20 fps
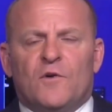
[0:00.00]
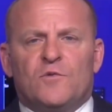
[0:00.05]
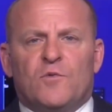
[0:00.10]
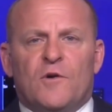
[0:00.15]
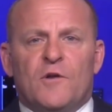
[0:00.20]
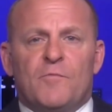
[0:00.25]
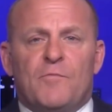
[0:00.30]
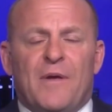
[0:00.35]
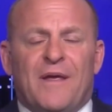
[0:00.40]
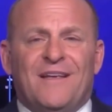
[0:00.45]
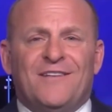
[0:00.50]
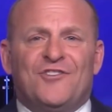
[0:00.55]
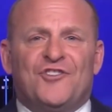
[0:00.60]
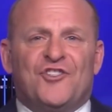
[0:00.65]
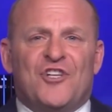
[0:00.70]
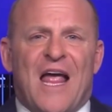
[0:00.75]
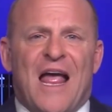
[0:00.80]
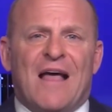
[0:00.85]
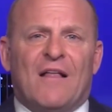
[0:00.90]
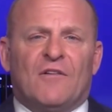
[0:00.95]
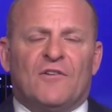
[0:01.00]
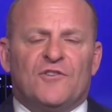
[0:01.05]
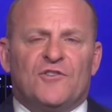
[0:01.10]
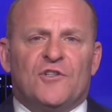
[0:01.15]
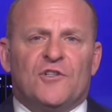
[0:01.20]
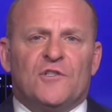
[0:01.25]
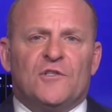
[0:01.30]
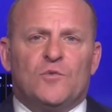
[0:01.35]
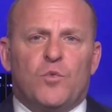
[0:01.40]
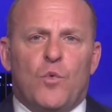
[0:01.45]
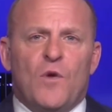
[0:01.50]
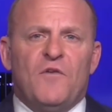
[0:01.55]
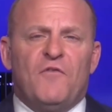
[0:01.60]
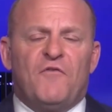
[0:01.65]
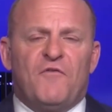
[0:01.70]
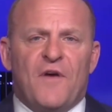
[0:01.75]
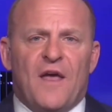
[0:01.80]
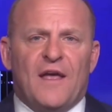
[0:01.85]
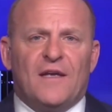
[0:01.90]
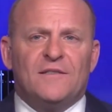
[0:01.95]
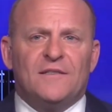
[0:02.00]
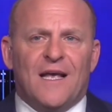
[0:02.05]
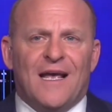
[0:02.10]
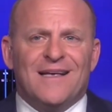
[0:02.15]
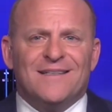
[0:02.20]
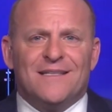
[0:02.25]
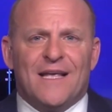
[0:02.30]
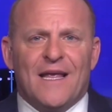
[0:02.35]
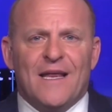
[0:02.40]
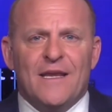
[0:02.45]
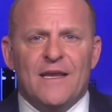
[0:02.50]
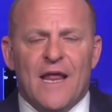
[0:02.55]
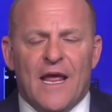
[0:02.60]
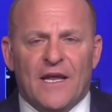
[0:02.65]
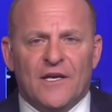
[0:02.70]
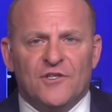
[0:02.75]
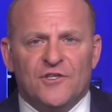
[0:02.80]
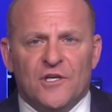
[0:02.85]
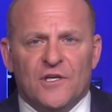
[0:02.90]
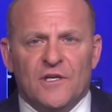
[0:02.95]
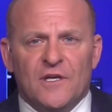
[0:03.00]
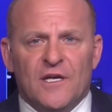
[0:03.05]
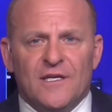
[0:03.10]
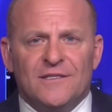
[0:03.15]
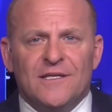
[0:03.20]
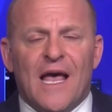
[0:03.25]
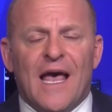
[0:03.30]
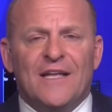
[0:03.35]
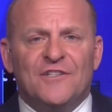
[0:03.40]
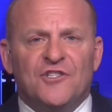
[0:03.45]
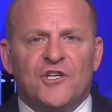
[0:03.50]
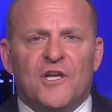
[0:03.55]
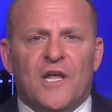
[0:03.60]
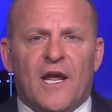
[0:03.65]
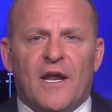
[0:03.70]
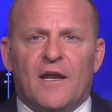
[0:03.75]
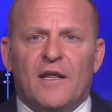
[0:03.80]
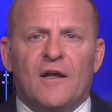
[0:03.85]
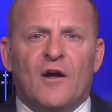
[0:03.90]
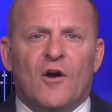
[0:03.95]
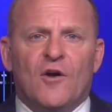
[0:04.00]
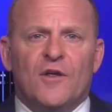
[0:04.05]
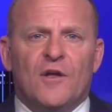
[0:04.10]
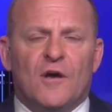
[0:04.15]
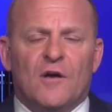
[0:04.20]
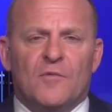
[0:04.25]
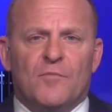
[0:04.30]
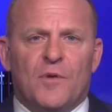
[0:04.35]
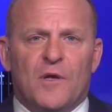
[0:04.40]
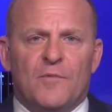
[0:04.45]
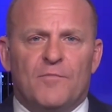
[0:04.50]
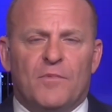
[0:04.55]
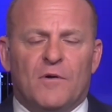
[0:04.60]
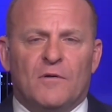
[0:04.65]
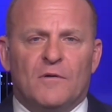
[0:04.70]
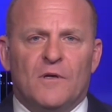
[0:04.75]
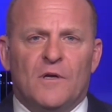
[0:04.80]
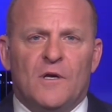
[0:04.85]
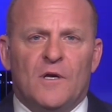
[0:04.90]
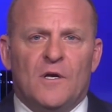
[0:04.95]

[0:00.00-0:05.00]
folks, one of the biggest challenges we face as a nation is educating our young people.